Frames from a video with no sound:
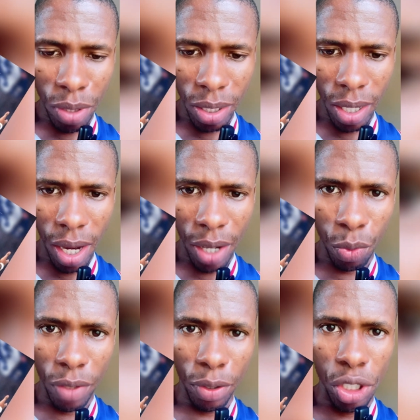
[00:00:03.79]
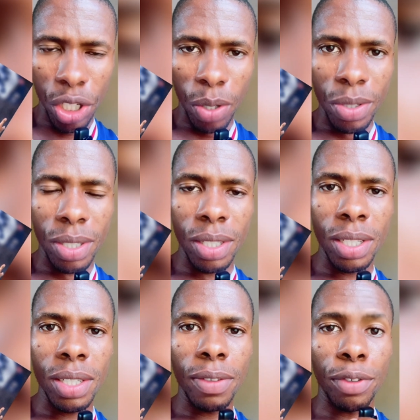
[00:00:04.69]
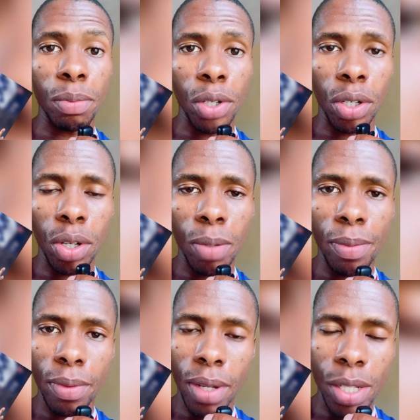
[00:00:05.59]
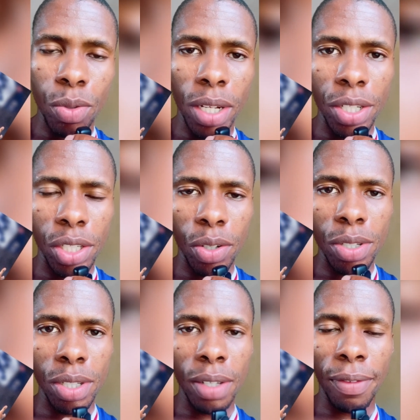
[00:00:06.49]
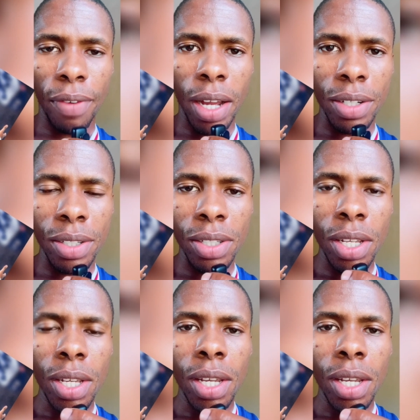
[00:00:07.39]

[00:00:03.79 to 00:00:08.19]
really hard week for Chelsea Football Club as well as Chelsea fans